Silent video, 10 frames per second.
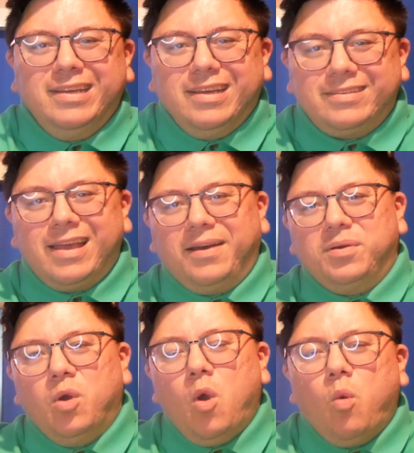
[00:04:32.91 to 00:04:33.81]

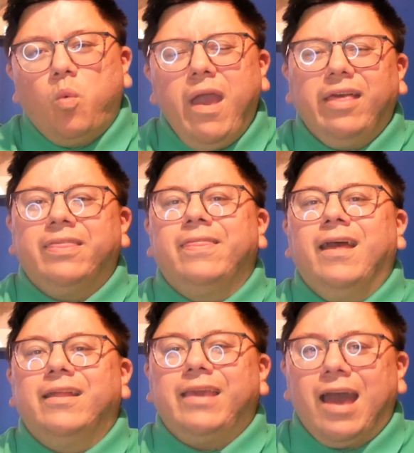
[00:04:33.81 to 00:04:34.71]
So, with
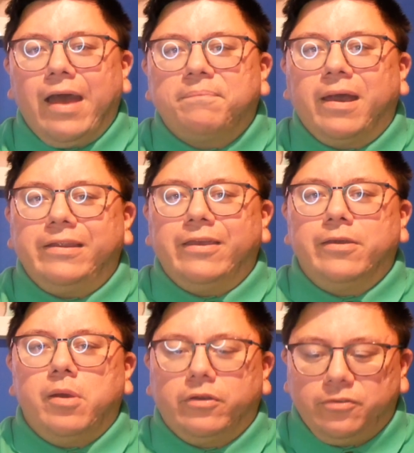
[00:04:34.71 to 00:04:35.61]
the Hotpot
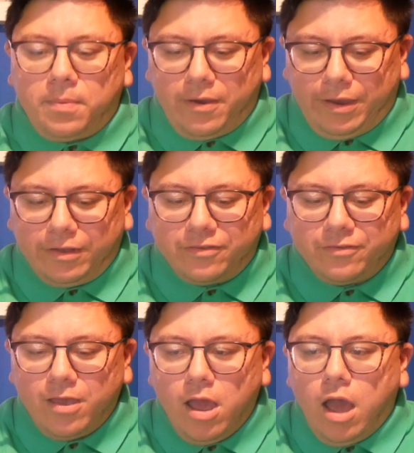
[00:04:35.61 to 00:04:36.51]
Hero experience,